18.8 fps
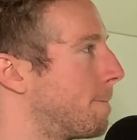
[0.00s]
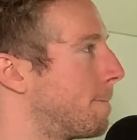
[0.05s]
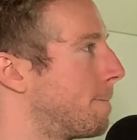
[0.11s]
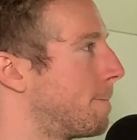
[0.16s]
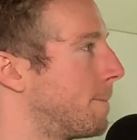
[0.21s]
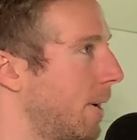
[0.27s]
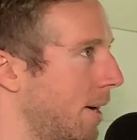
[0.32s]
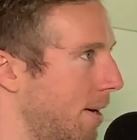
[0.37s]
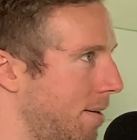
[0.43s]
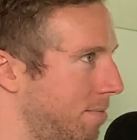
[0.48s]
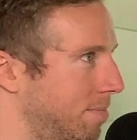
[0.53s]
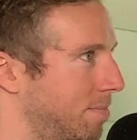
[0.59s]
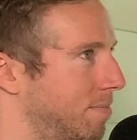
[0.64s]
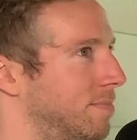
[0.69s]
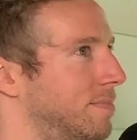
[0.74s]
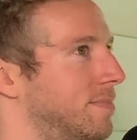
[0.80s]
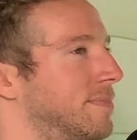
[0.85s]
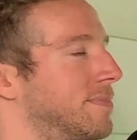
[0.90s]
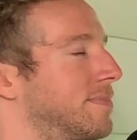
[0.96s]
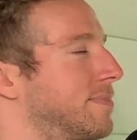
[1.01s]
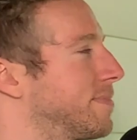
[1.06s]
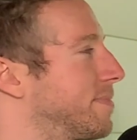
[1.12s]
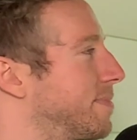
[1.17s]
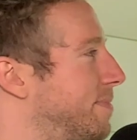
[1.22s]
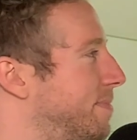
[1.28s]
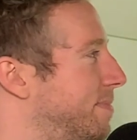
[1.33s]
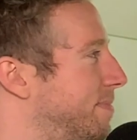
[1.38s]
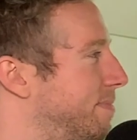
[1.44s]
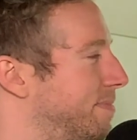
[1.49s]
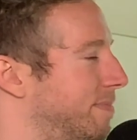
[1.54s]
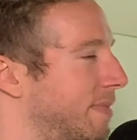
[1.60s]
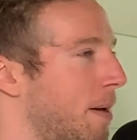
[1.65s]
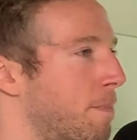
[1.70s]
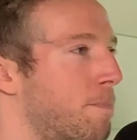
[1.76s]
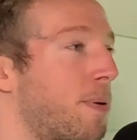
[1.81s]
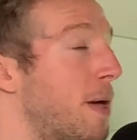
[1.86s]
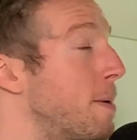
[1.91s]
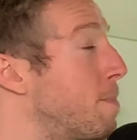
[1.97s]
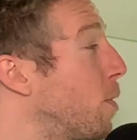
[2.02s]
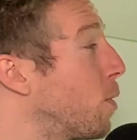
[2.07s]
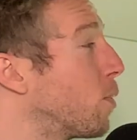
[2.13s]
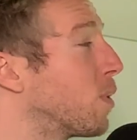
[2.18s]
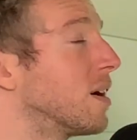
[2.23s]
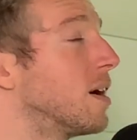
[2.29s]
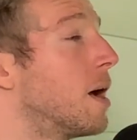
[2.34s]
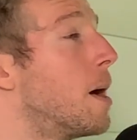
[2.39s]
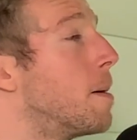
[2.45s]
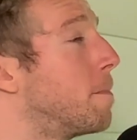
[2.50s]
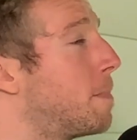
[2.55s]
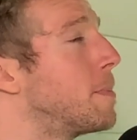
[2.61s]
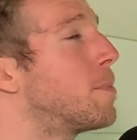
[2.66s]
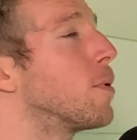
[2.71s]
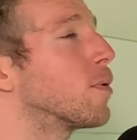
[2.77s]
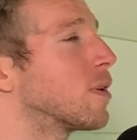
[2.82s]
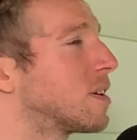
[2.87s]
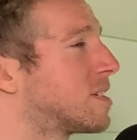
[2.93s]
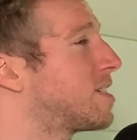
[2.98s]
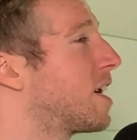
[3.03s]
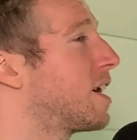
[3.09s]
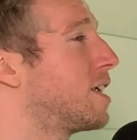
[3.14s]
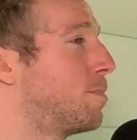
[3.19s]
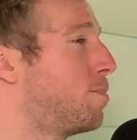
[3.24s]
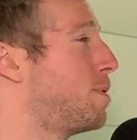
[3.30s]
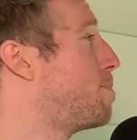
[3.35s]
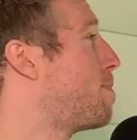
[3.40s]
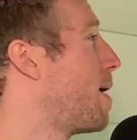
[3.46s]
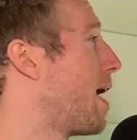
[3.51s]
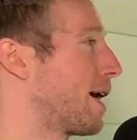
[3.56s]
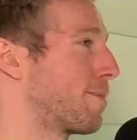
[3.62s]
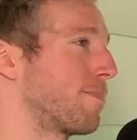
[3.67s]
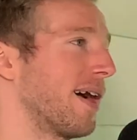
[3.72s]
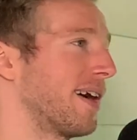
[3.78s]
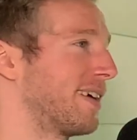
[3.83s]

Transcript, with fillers: Yeah. Yeah, I'll be back. People right. yeah, people were excited to be back back